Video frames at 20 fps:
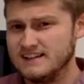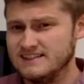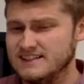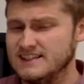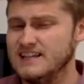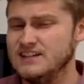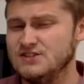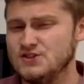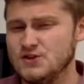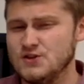to
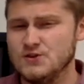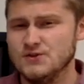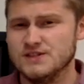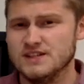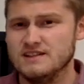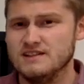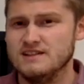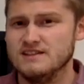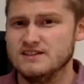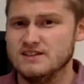get you using
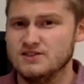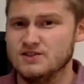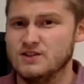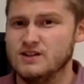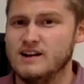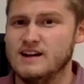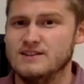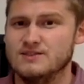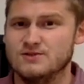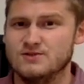these in your
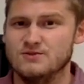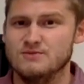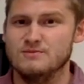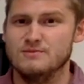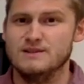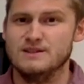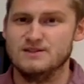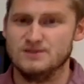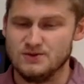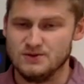classroom
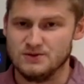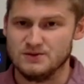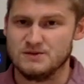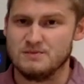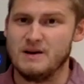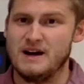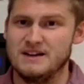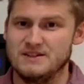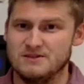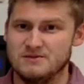as soon as
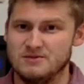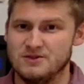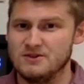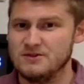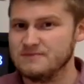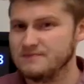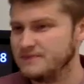possible.